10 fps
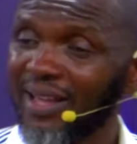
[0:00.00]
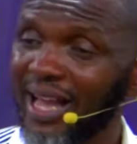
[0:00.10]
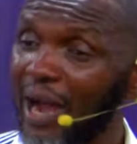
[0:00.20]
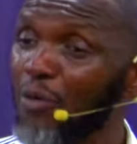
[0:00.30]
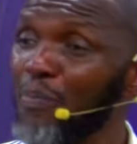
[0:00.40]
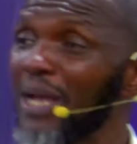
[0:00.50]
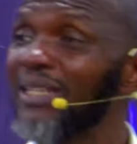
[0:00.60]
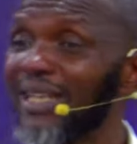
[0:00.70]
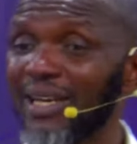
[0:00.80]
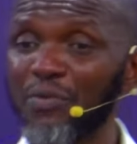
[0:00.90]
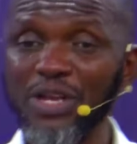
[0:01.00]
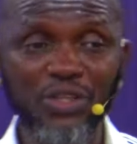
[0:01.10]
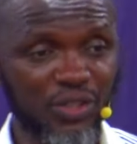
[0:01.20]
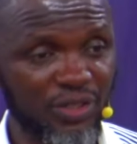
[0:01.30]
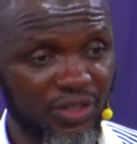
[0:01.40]
I will make
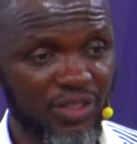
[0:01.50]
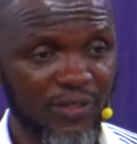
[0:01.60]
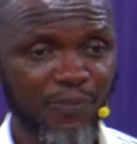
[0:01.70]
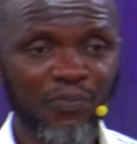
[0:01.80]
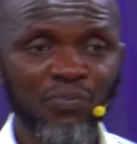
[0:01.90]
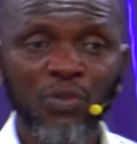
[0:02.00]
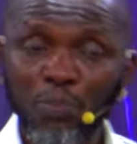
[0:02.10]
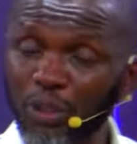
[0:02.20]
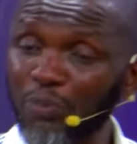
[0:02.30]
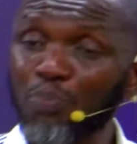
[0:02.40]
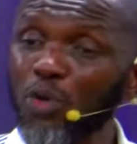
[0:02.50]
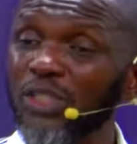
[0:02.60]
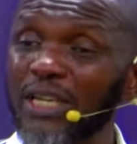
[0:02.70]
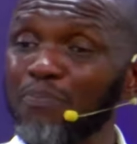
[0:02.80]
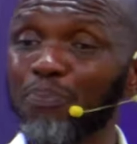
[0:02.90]
declarations. But
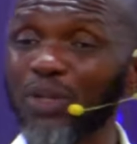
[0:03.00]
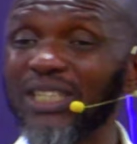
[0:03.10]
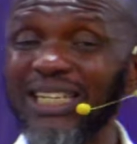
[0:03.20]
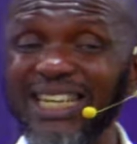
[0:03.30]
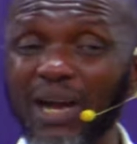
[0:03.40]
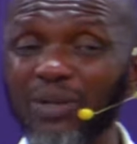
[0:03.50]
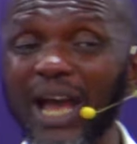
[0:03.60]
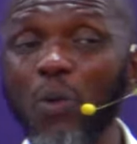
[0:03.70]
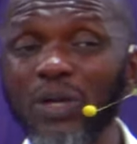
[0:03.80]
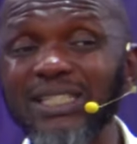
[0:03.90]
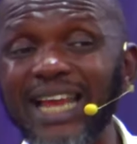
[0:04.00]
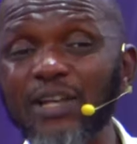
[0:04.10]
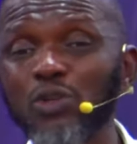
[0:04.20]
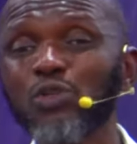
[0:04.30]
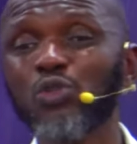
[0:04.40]
most importantly, I will always
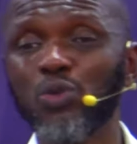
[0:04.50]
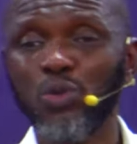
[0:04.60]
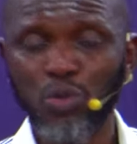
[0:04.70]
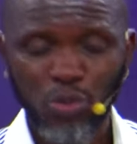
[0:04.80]
like you to